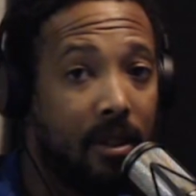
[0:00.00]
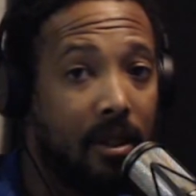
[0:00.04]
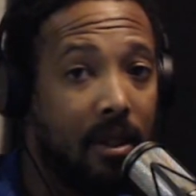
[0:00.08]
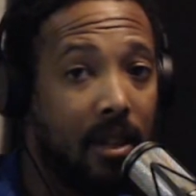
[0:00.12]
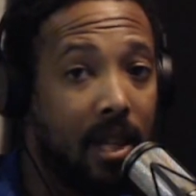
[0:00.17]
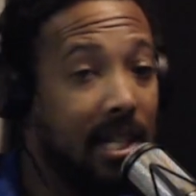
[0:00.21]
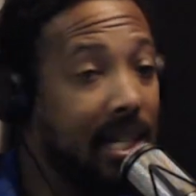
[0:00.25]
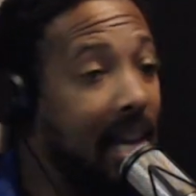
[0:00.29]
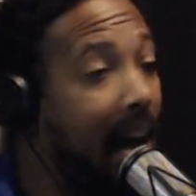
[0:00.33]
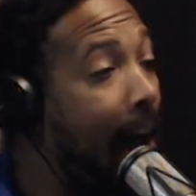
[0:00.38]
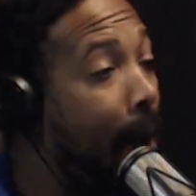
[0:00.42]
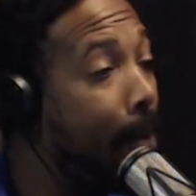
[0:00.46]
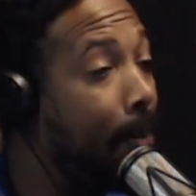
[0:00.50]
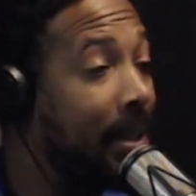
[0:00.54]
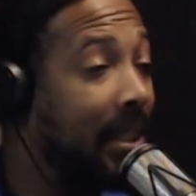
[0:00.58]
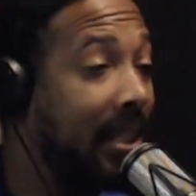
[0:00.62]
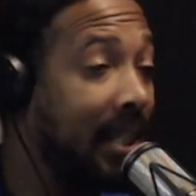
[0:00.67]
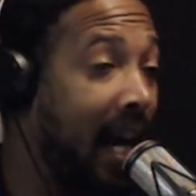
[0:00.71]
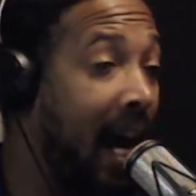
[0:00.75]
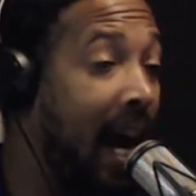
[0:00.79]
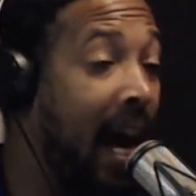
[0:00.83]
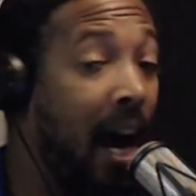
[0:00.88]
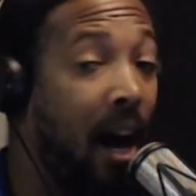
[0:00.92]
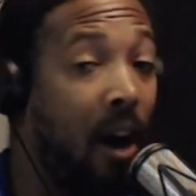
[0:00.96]
The time is
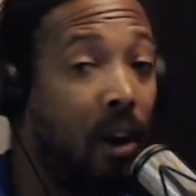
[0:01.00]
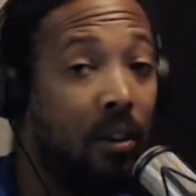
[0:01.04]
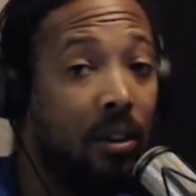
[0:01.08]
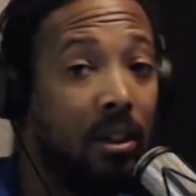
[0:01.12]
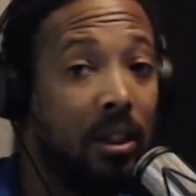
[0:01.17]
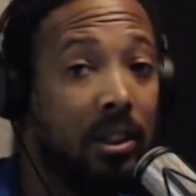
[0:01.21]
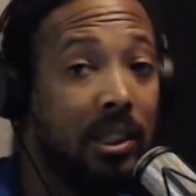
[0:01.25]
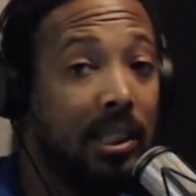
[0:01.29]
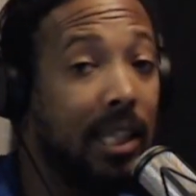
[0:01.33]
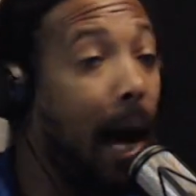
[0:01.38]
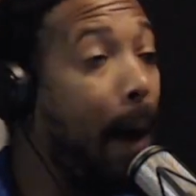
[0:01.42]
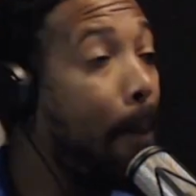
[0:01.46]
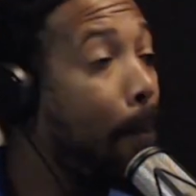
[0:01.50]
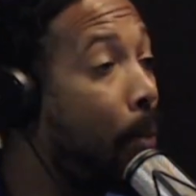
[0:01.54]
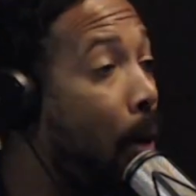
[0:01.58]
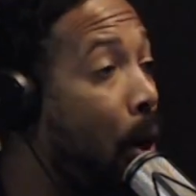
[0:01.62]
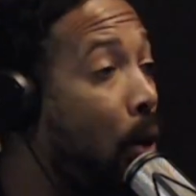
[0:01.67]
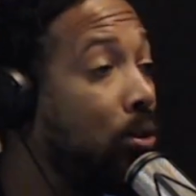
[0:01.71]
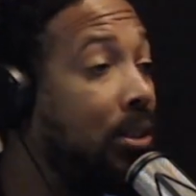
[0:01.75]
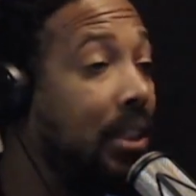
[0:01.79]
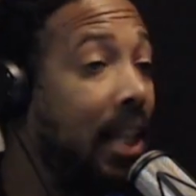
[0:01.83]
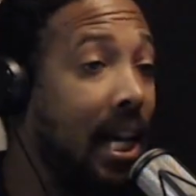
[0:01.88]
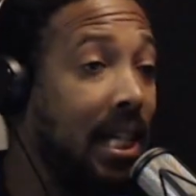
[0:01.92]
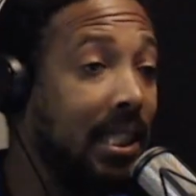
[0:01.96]
now. Stop
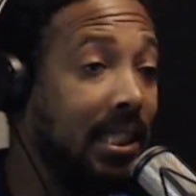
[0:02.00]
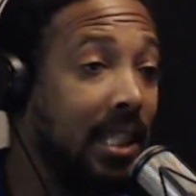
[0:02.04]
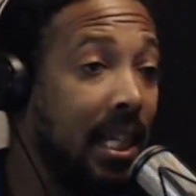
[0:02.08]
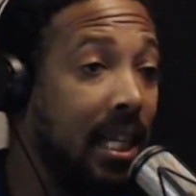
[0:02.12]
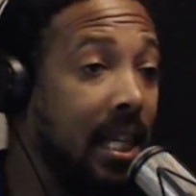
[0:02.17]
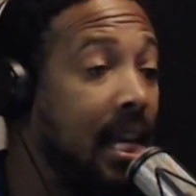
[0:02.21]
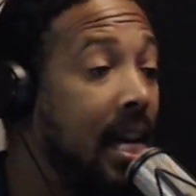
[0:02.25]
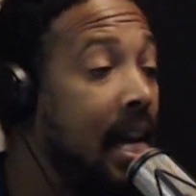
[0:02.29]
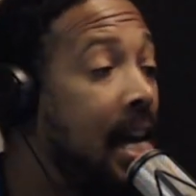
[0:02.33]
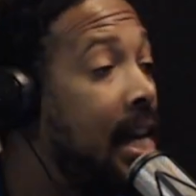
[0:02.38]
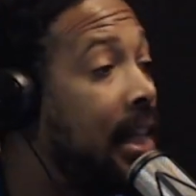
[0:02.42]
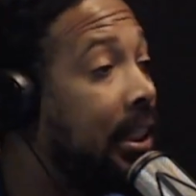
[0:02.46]
protesting.